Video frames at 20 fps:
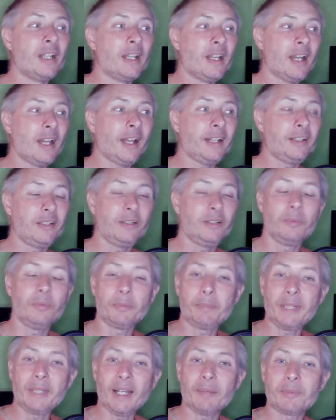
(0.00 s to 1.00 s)
and you would
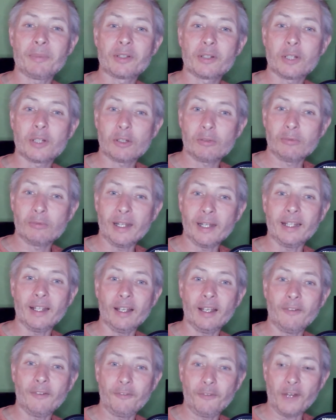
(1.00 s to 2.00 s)
be able to create a
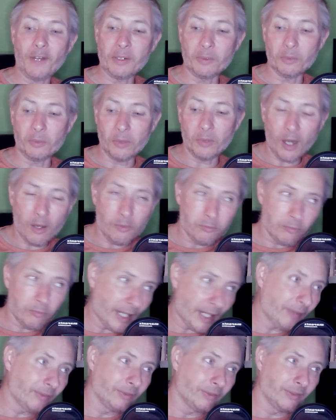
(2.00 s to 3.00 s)
funnel
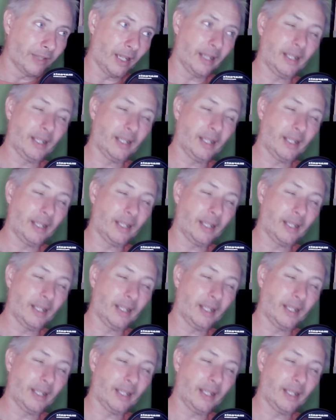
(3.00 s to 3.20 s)
around that